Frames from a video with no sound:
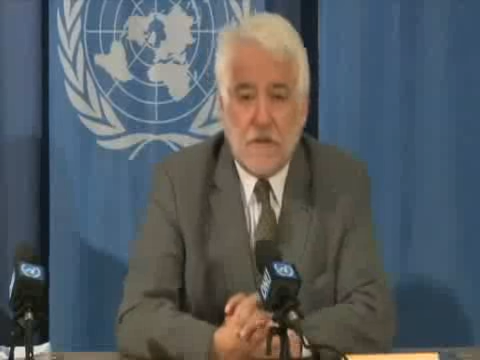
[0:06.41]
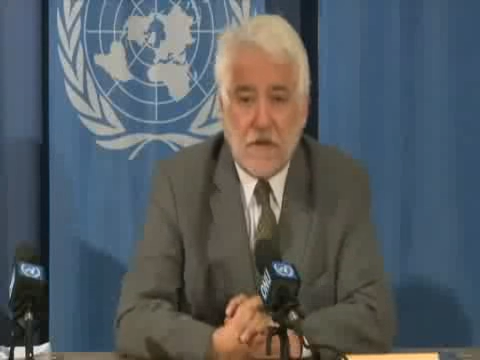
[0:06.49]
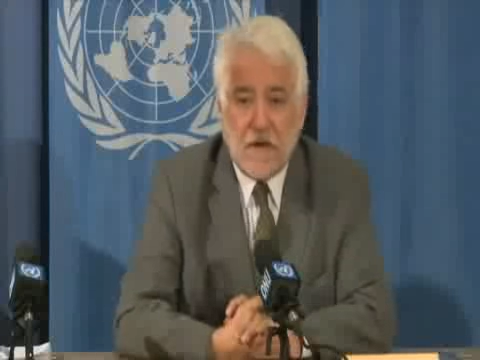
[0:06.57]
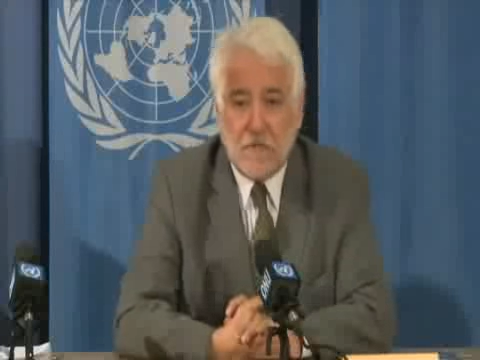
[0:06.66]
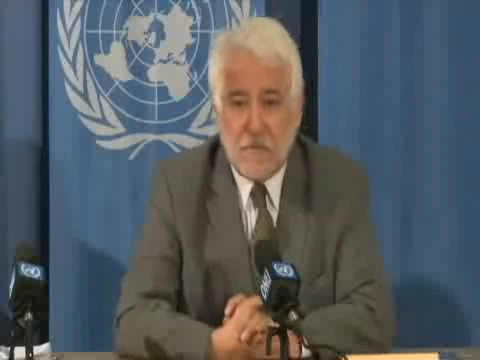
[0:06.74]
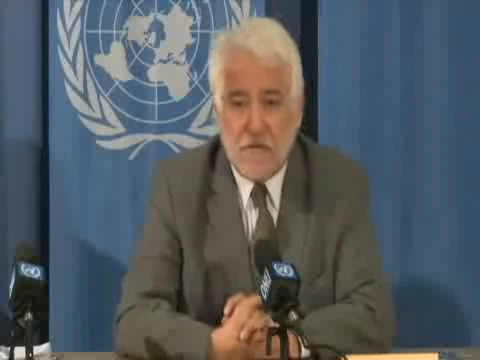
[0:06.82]
the
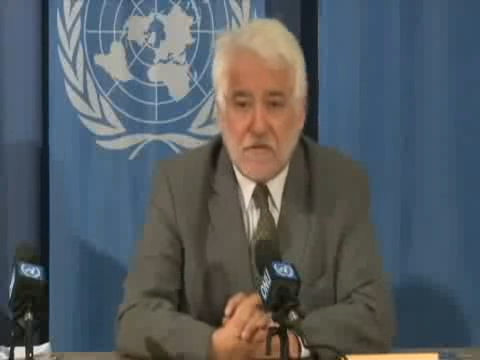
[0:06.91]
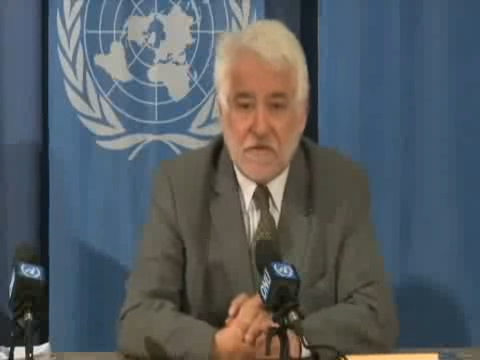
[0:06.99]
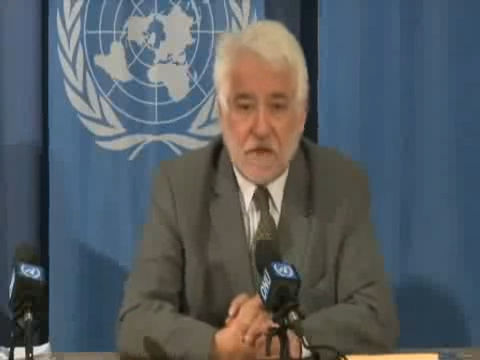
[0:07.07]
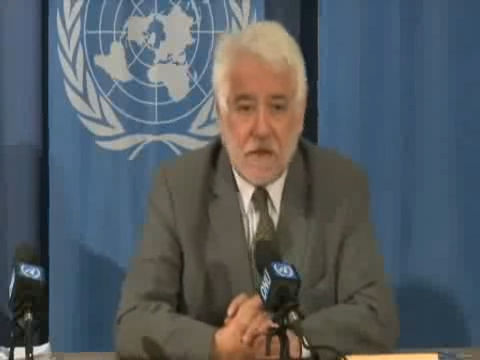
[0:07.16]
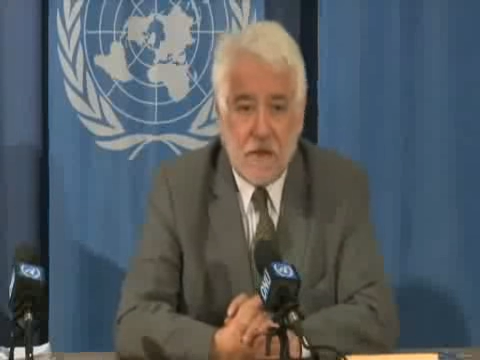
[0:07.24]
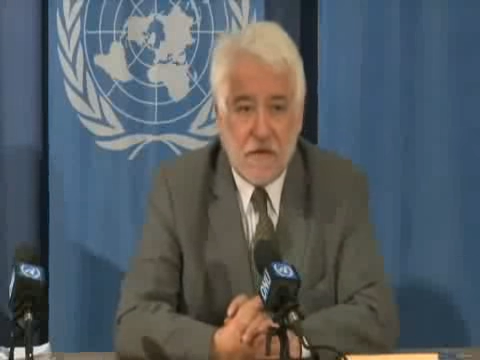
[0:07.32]
government of
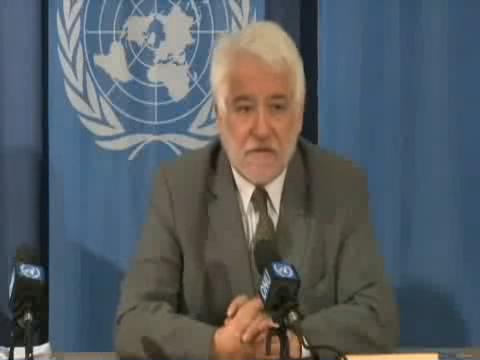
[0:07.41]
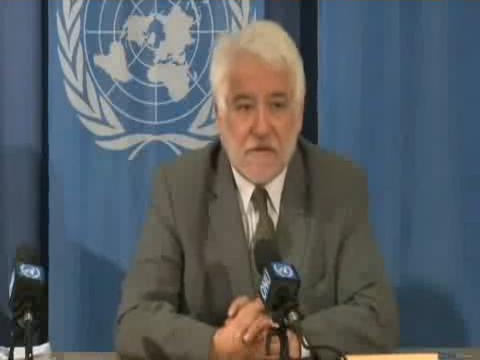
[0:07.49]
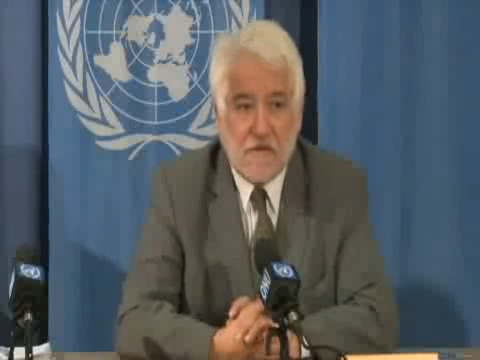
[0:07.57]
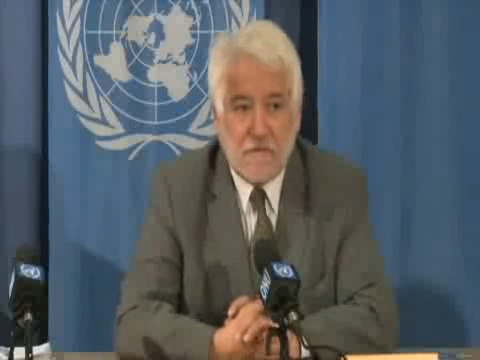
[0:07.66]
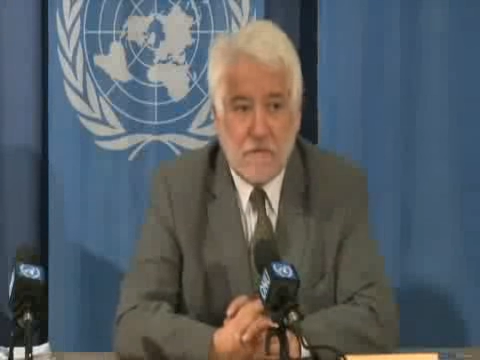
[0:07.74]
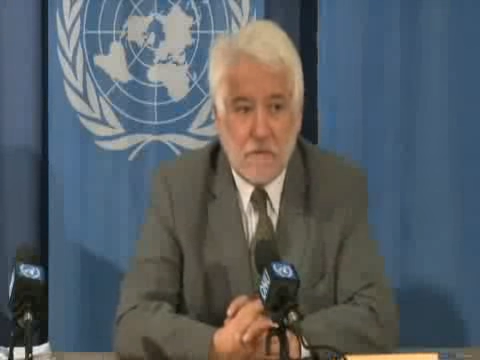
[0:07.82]
China has
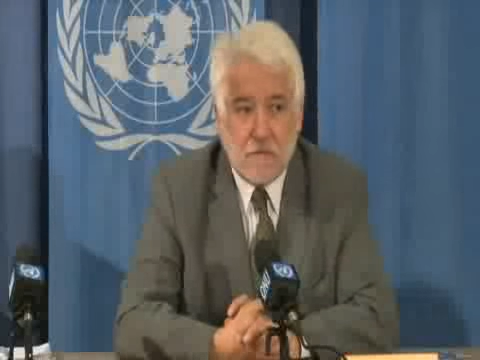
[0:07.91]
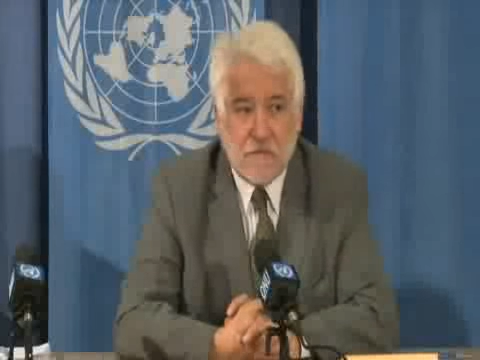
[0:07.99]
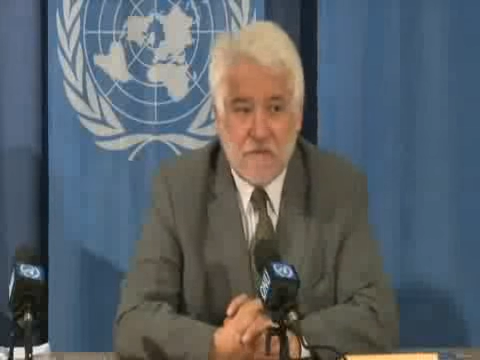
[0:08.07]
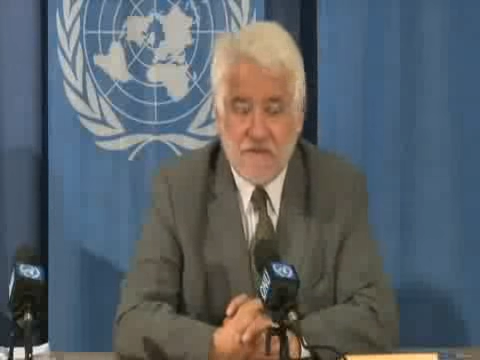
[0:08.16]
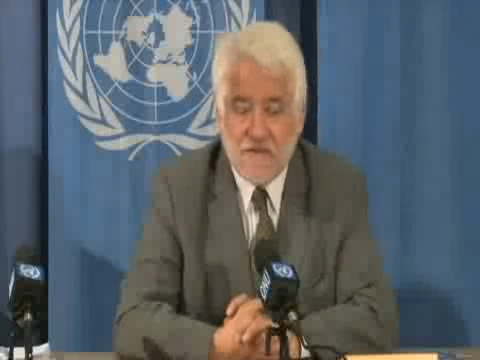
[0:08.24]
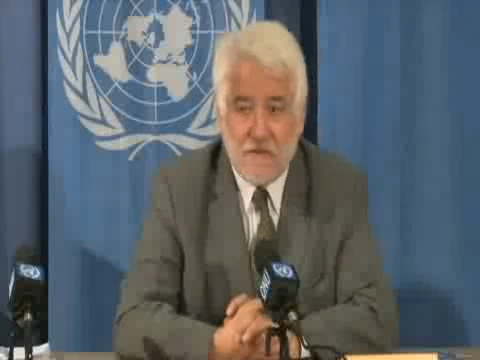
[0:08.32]

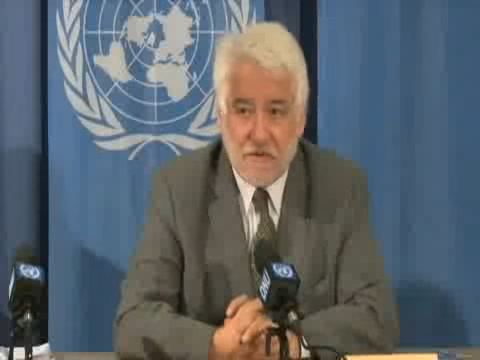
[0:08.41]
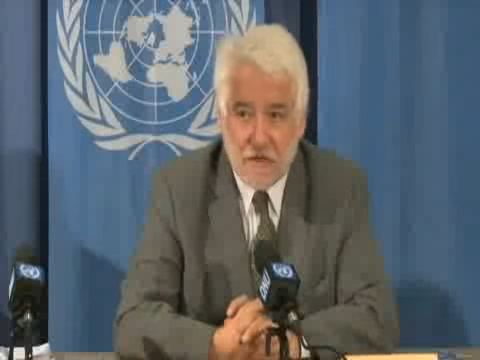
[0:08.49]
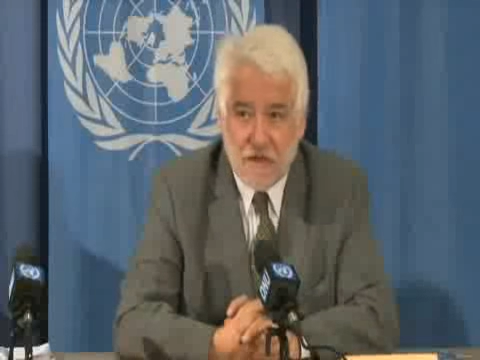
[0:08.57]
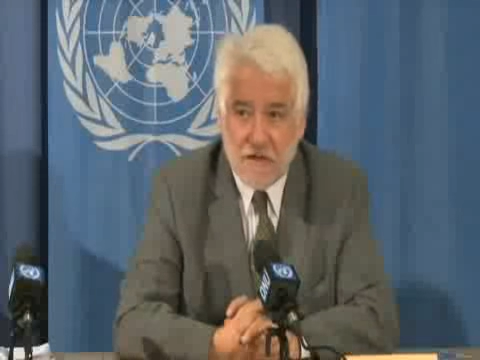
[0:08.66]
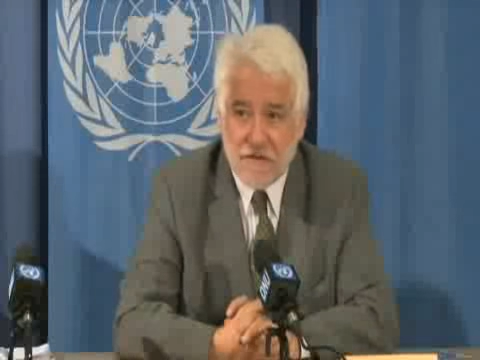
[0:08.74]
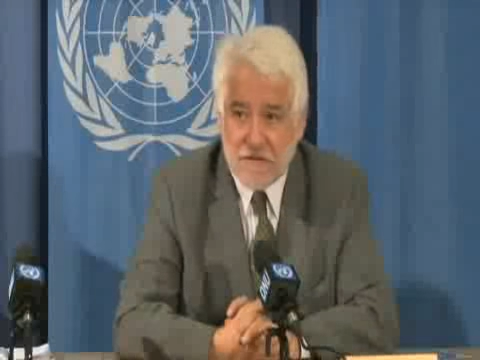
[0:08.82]
confirmed
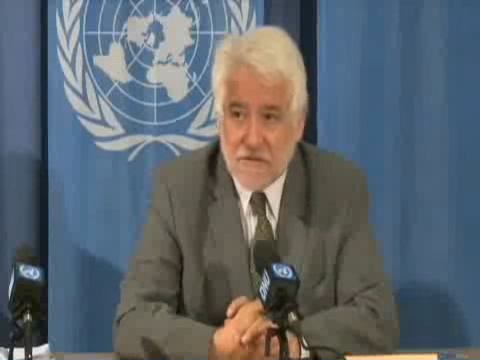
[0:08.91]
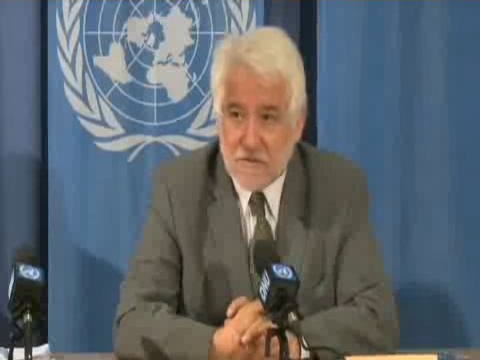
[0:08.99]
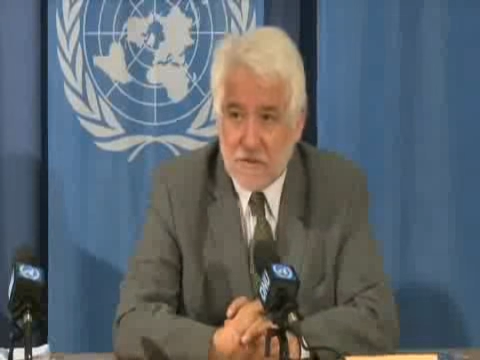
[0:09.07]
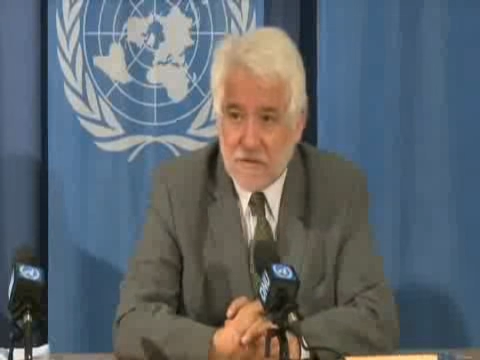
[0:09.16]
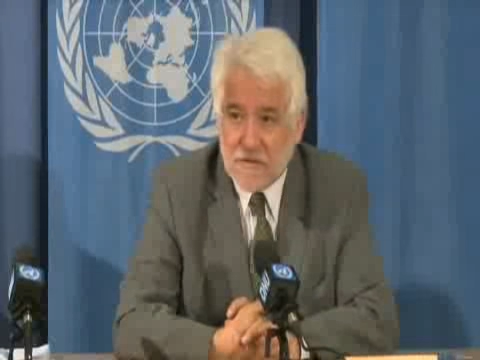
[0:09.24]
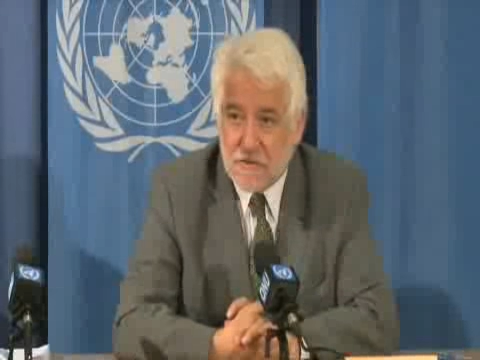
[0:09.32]
seven cases
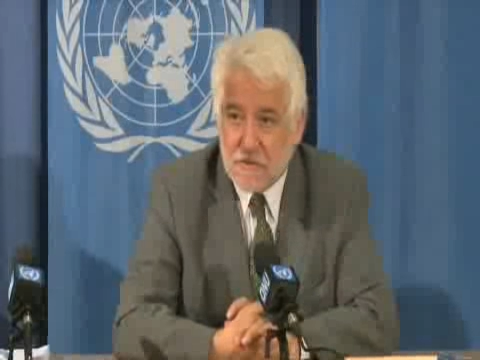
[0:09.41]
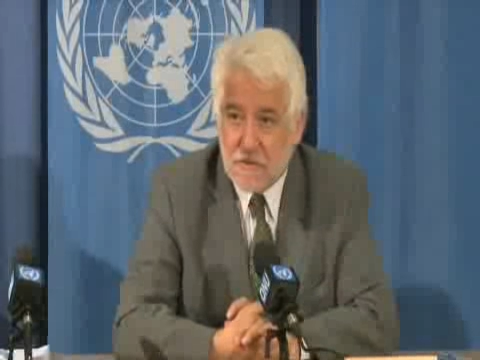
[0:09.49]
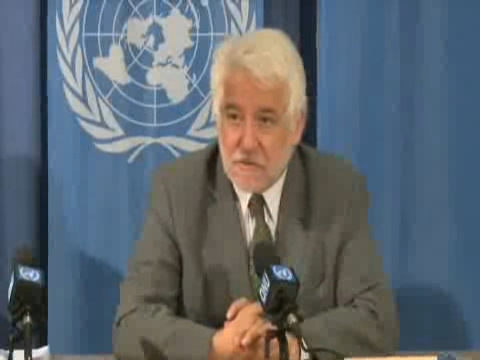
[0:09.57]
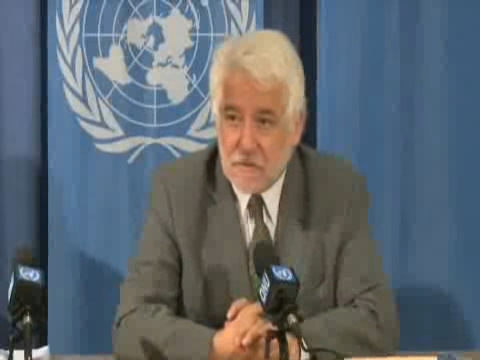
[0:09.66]
to us.